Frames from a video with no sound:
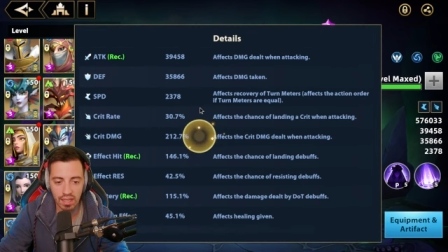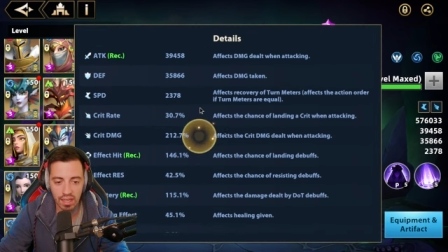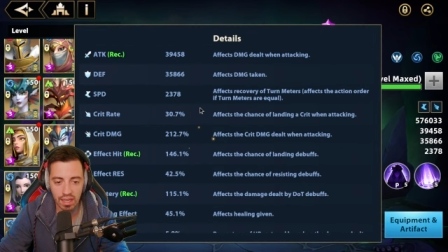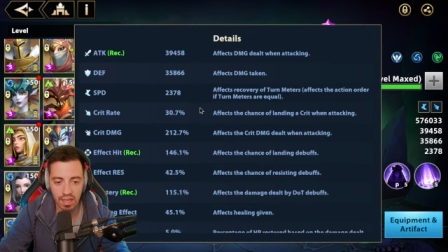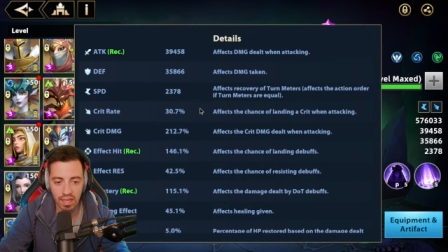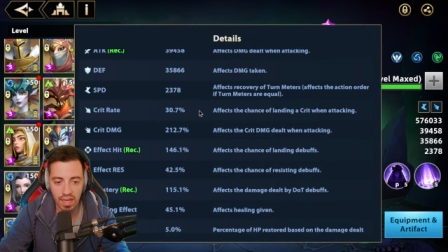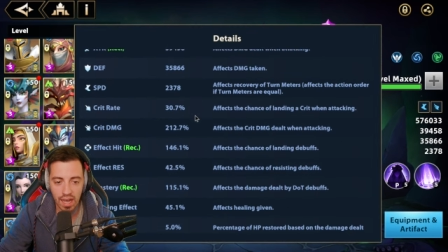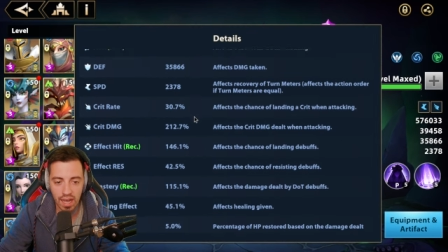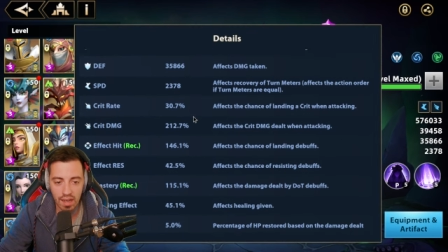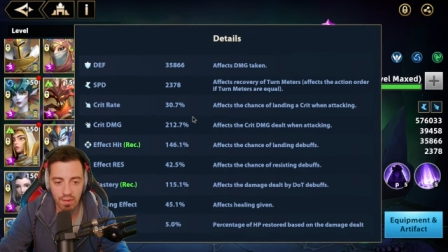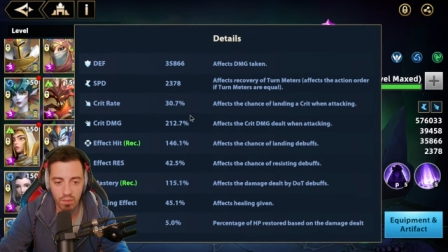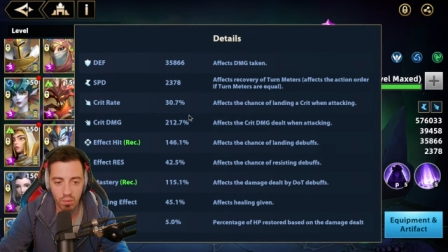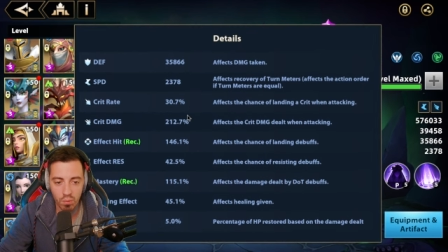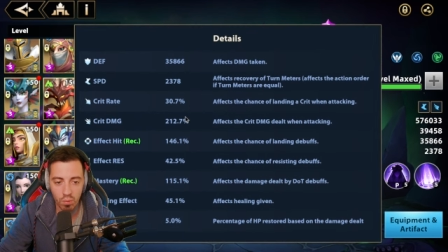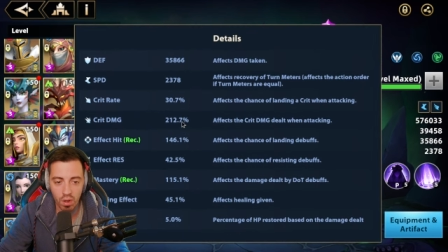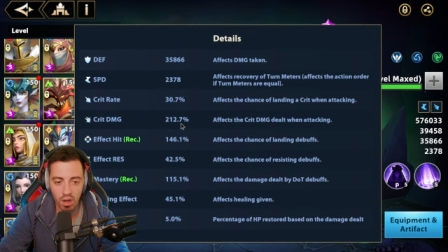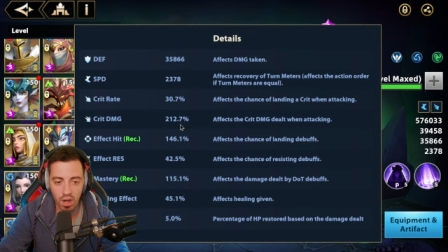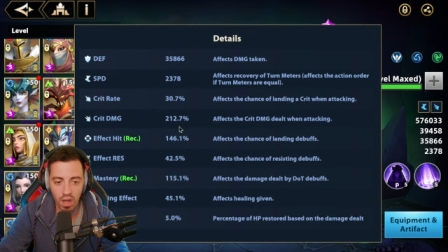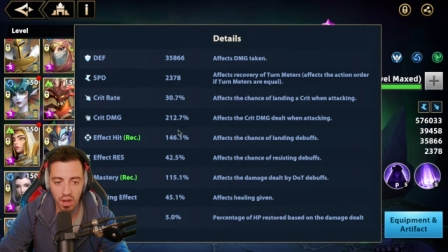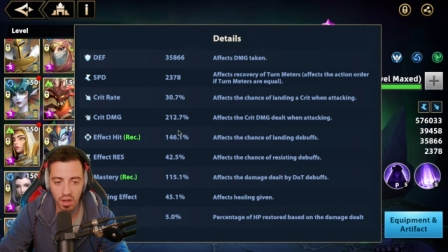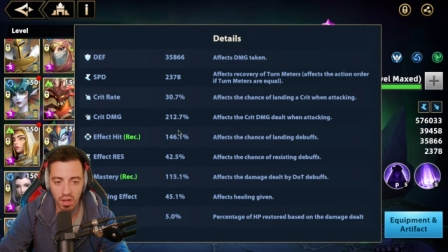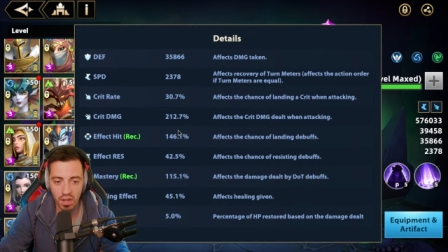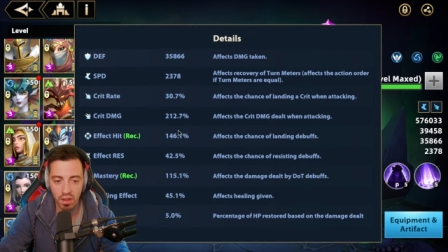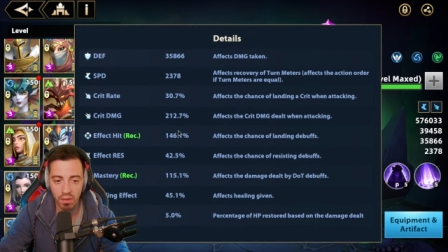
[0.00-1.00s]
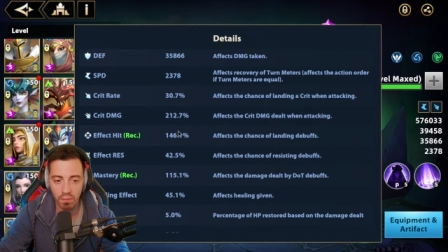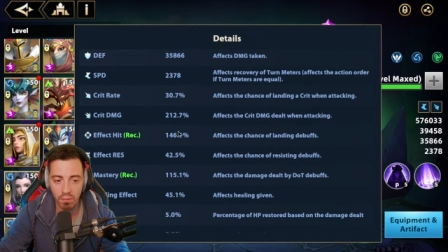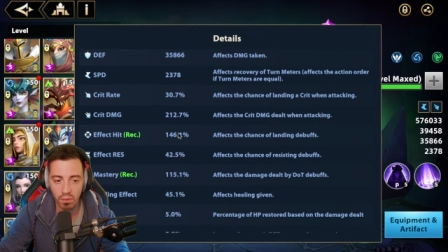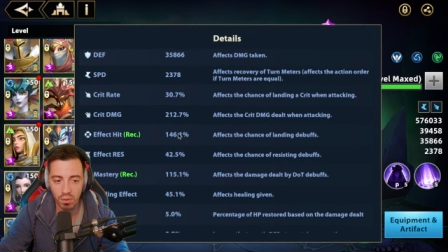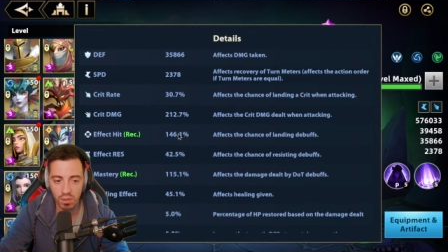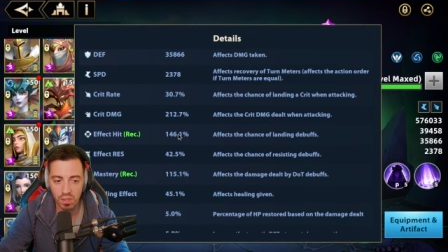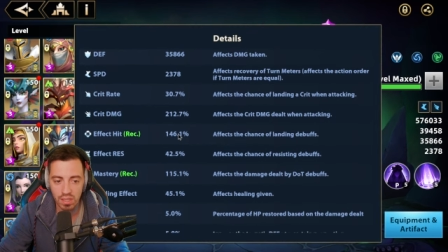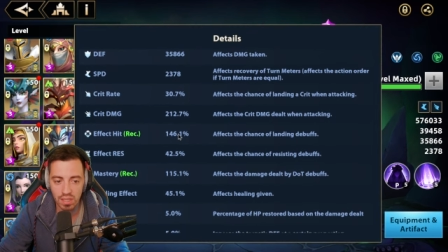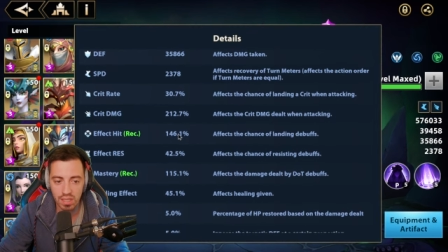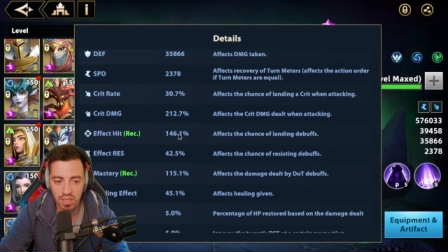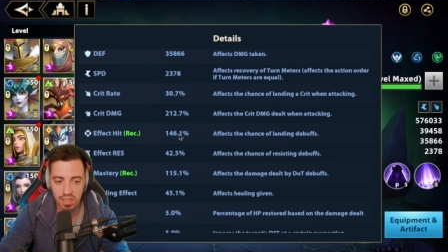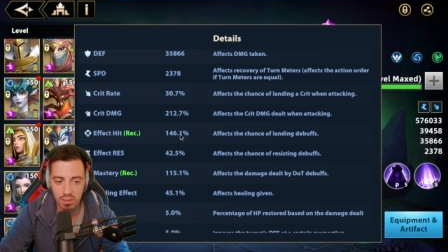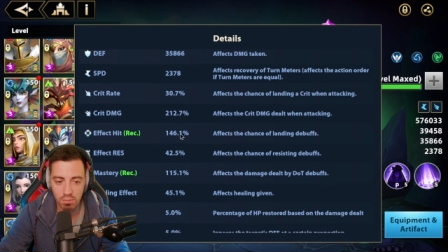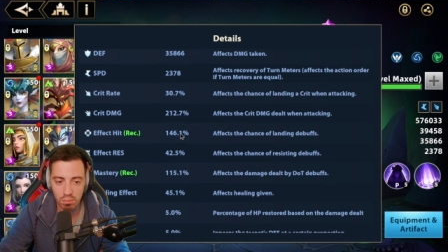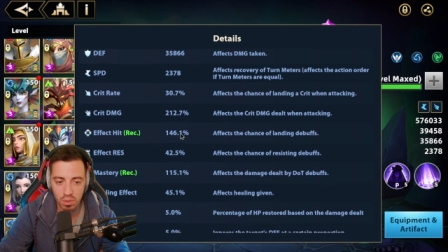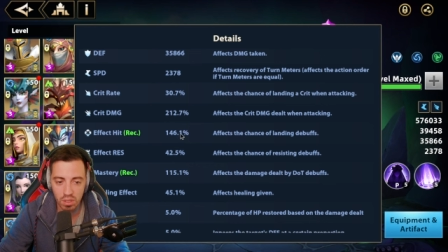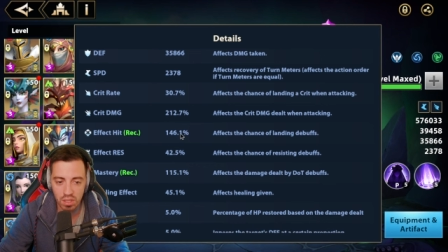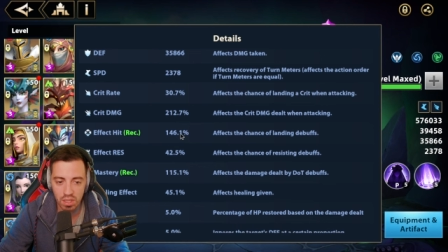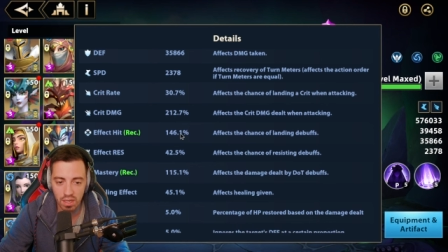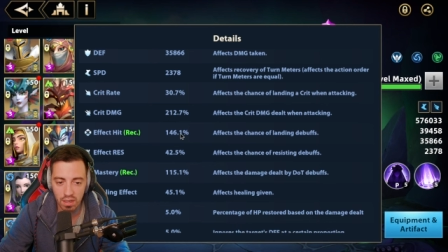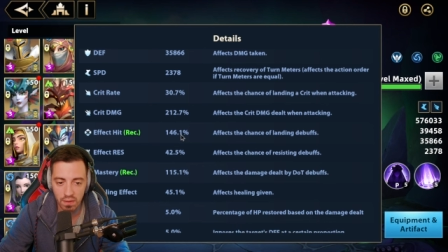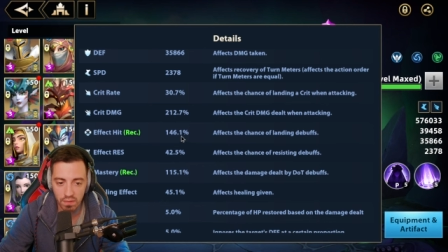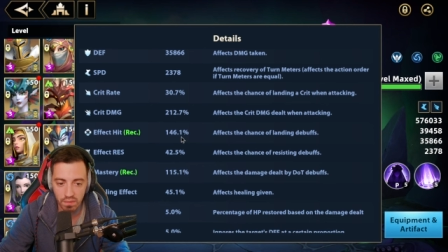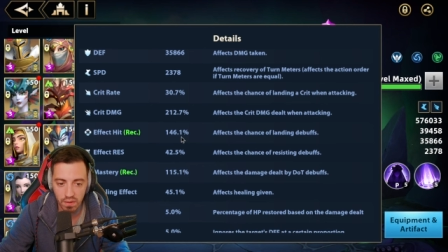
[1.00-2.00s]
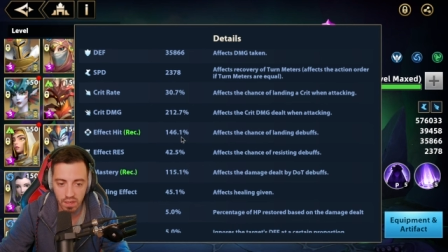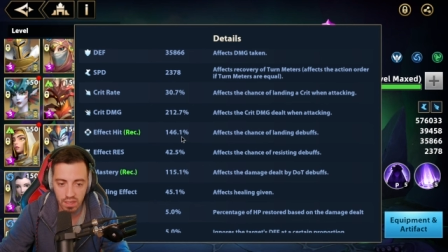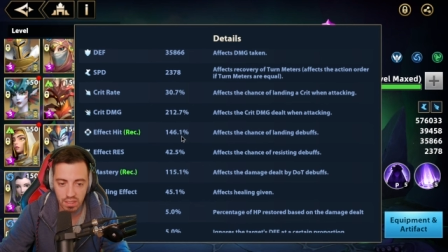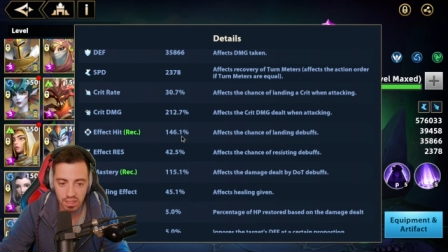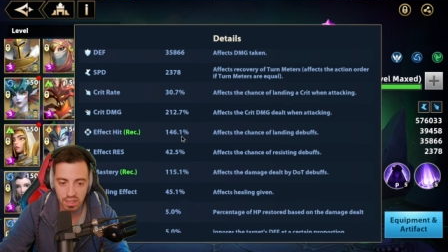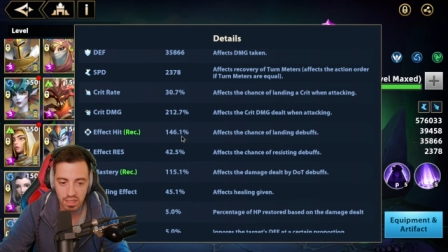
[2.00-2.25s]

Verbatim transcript: I have a 146% effect